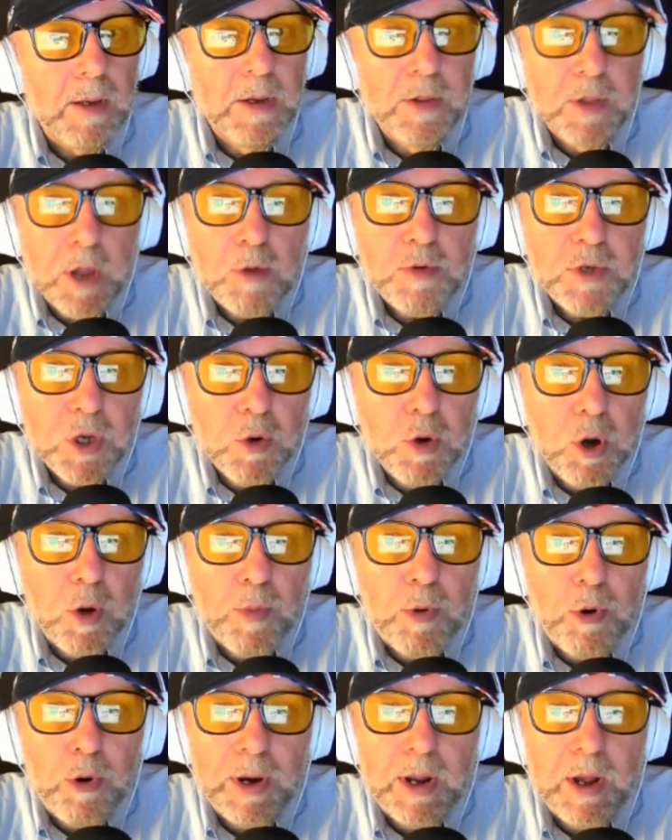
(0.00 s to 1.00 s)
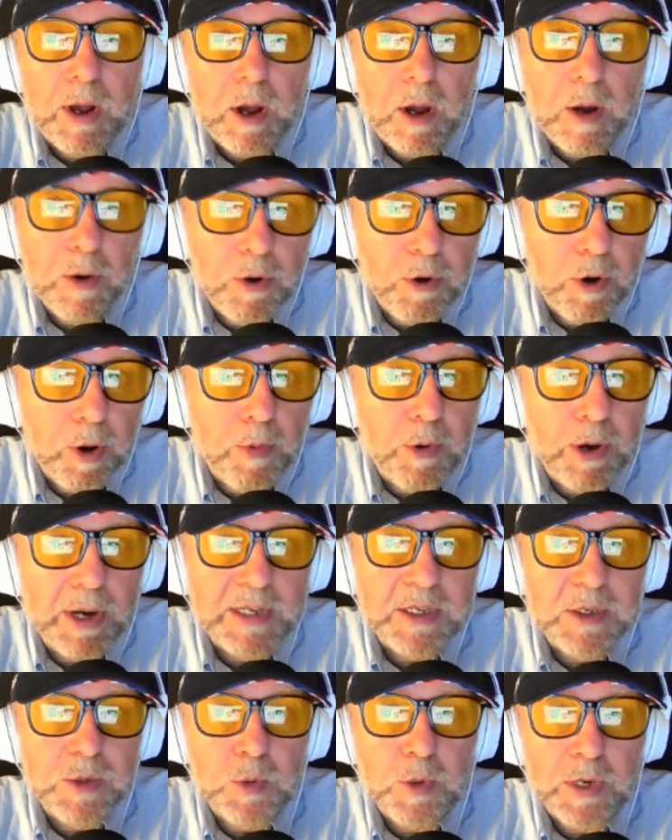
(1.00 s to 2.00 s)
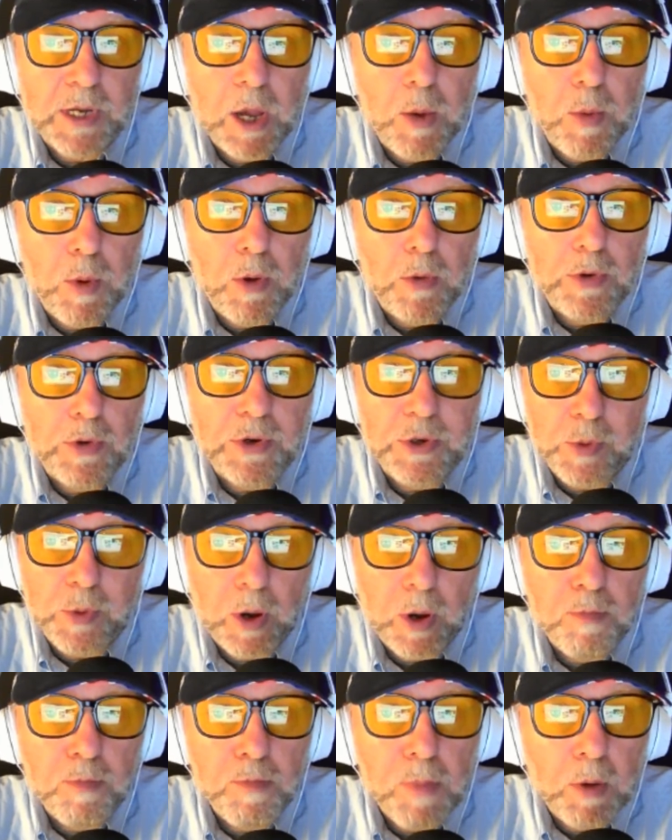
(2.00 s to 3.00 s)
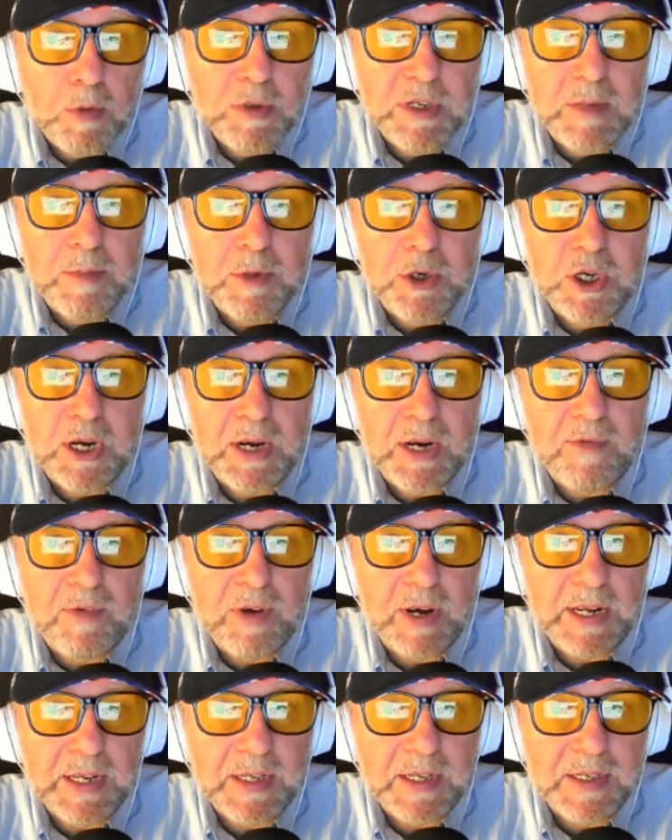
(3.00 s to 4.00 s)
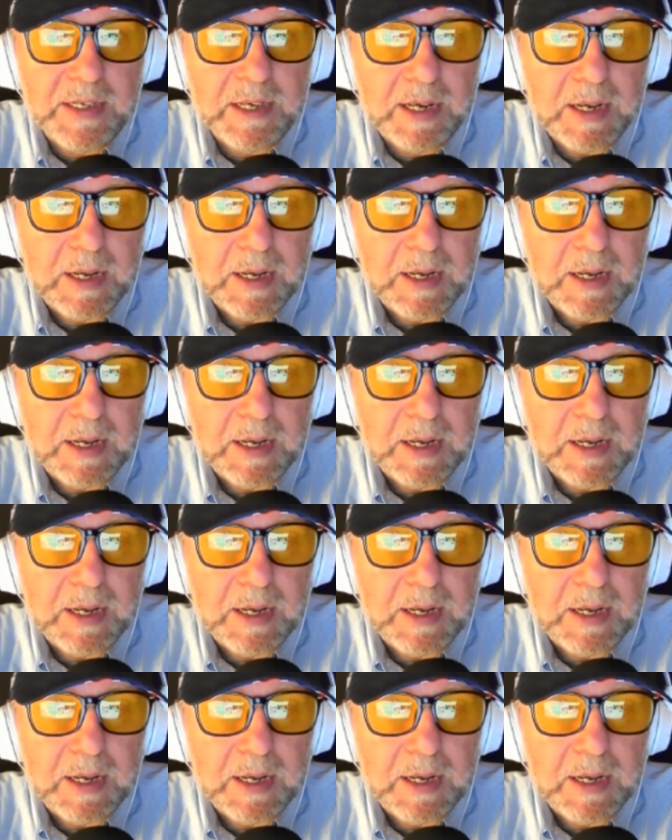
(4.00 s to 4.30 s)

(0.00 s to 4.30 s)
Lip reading: Those owner-operators would go on to own multi-machine fleets,